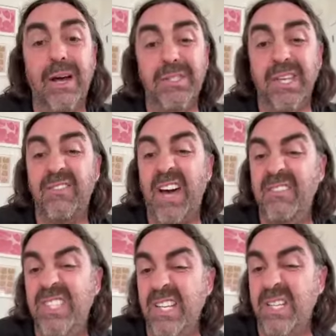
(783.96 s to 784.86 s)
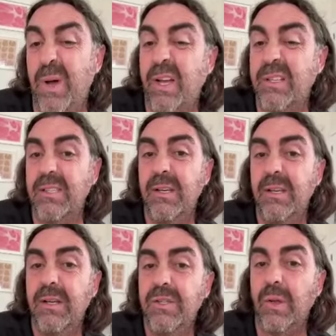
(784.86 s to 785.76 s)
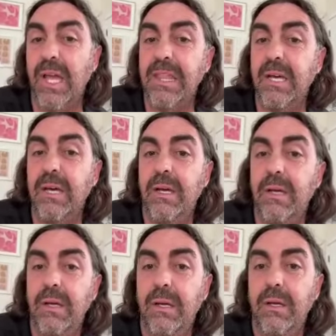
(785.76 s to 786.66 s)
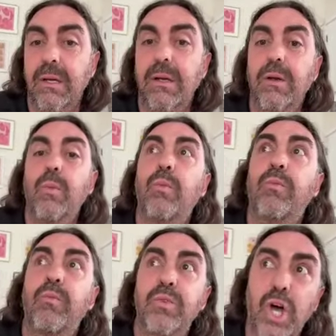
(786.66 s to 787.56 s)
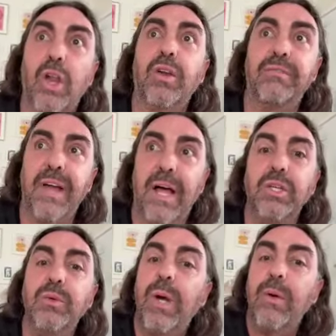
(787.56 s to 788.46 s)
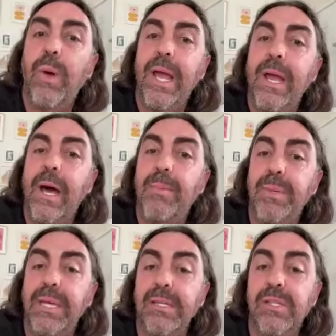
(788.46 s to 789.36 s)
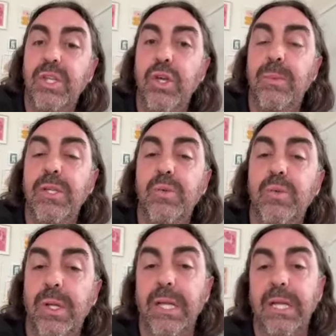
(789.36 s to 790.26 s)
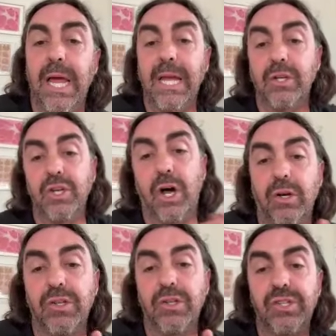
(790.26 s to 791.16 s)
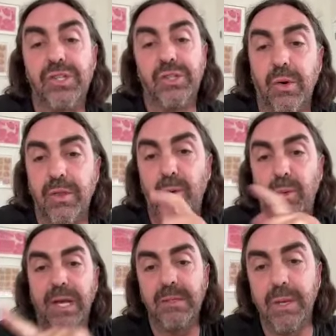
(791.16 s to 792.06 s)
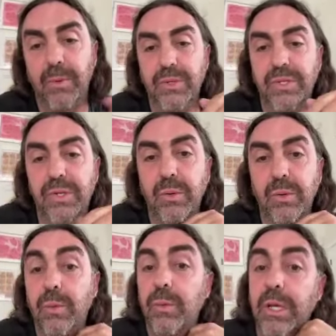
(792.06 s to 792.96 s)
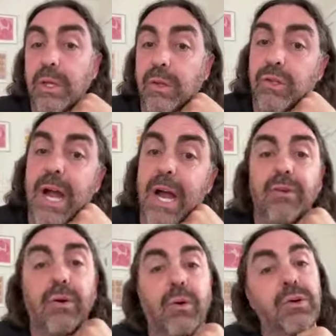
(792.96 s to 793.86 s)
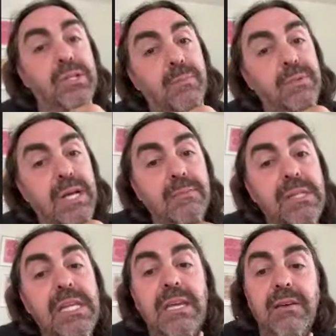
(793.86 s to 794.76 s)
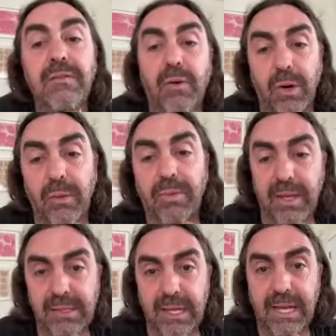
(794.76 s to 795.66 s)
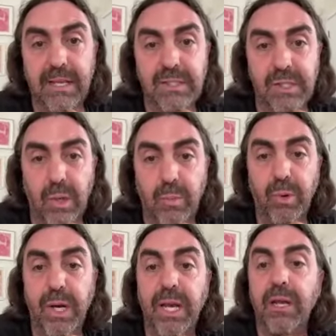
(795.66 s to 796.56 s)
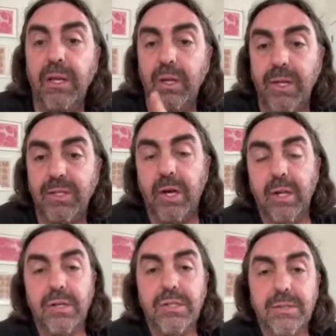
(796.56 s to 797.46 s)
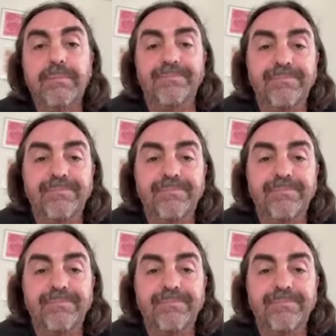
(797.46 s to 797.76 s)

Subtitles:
Now it's like $5, $6. So like the dollar value went way up, because Cubans really like dollars to store them away, to be able to either travel or sometimes leave or things like that. So bring US dollars.